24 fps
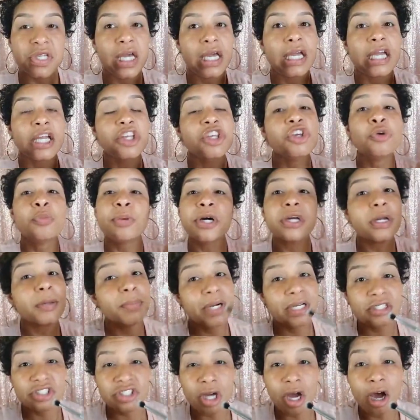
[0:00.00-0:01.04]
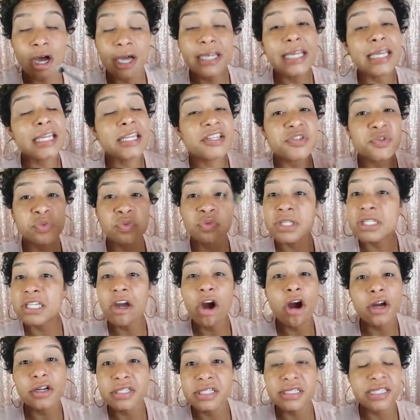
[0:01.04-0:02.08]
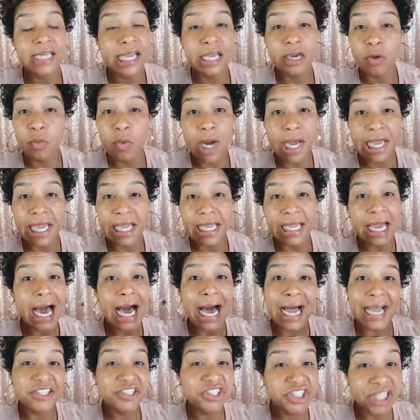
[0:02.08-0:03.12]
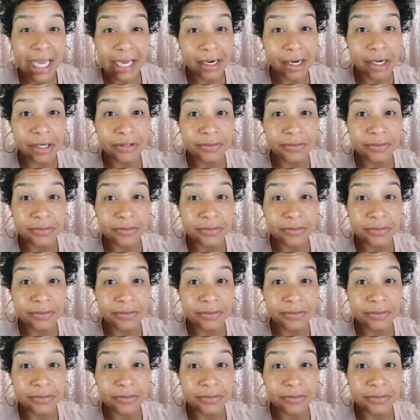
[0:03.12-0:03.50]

You put a bunch on, it is really hard to take away eyeshadow.